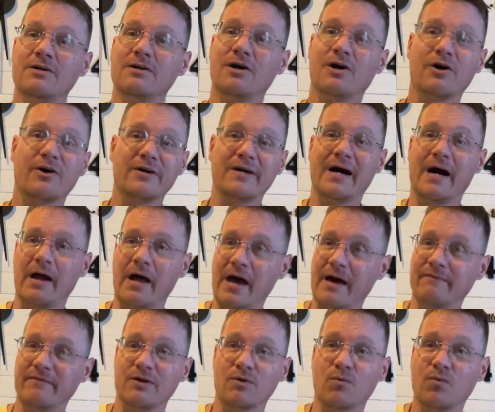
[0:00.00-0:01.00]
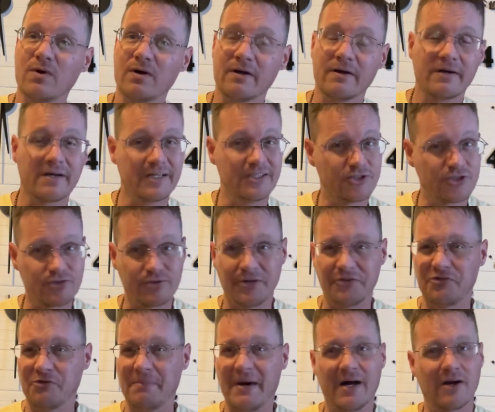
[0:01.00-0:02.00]
her not having to work and
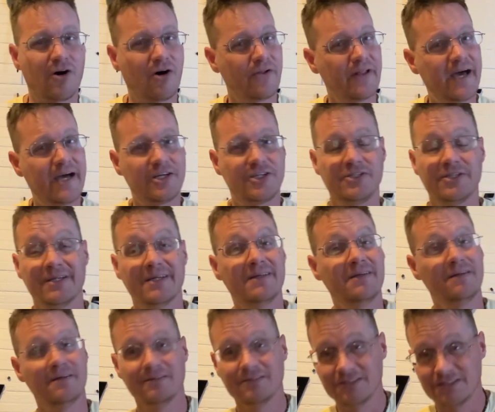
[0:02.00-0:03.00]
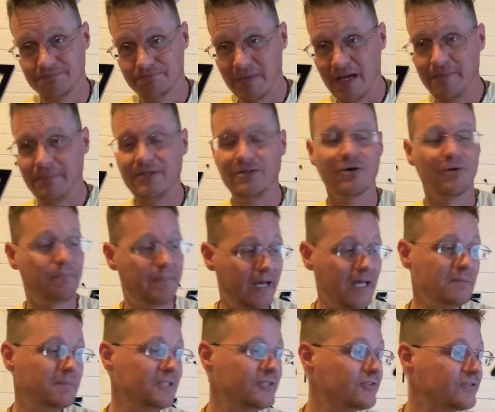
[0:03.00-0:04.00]
stress about all that shit, maybe you'll
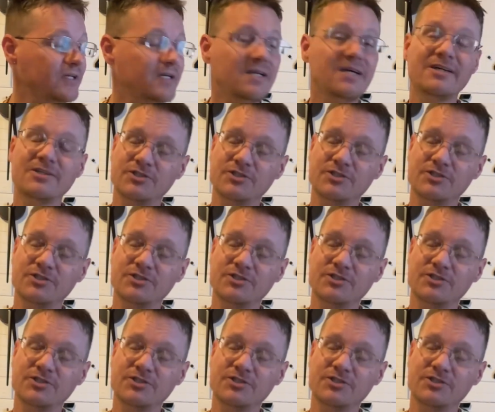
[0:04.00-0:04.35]
babysit.